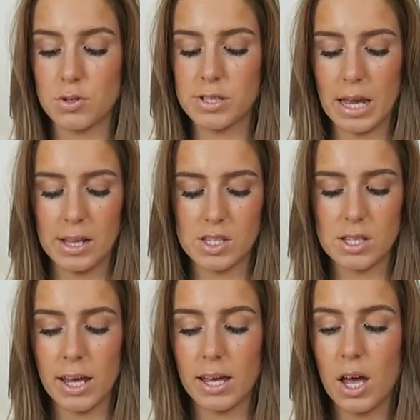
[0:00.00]
your skin
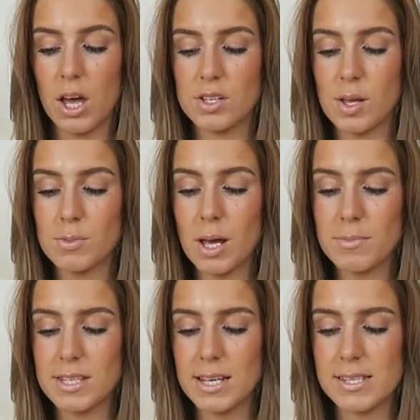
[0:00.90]
so like
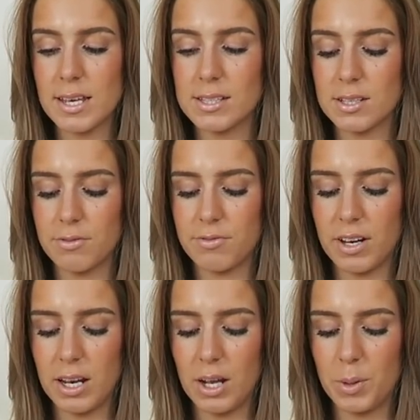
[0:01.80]
sometimes these things can
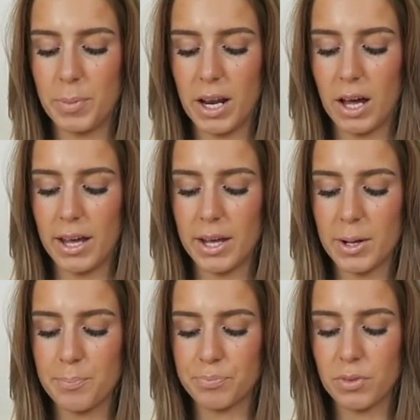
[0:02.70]
feel a little bit like
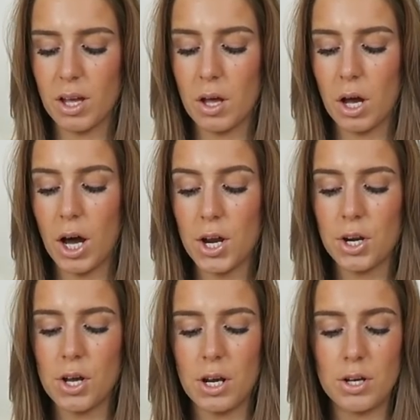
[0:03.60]
I don't
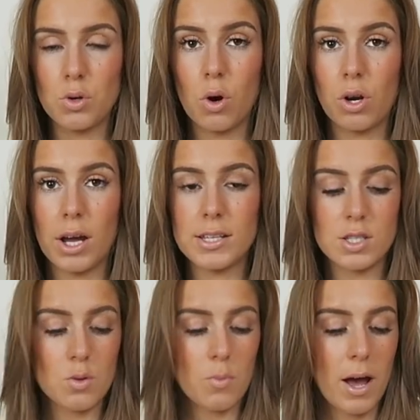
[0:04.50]
know like not nice
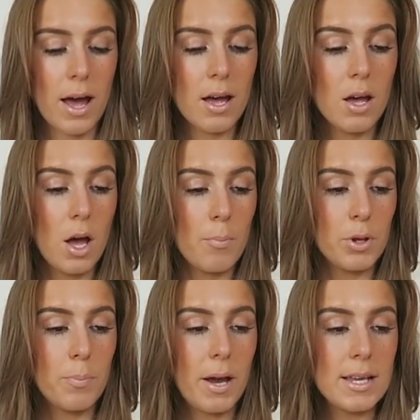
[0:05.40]
to wear but
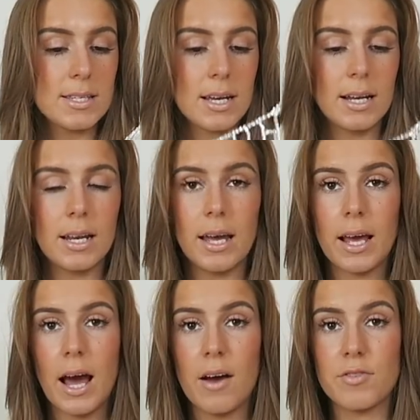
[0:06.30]
you basically like
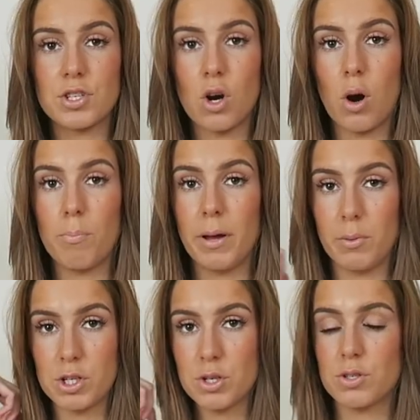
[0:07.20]
have the top bit
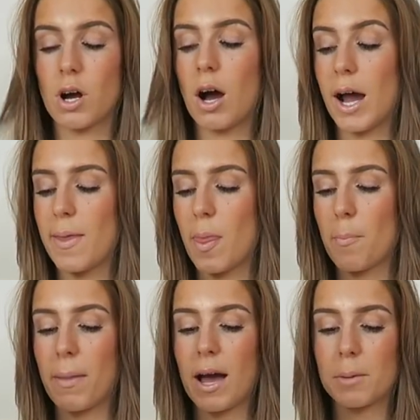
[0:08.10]
which you tie and then the
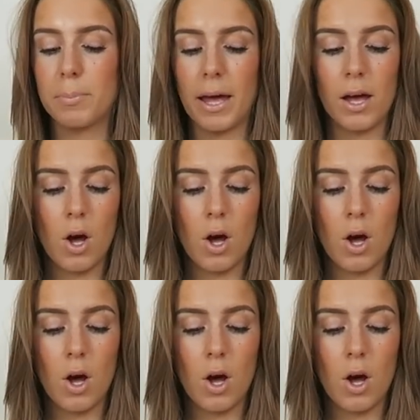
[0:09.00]
back bit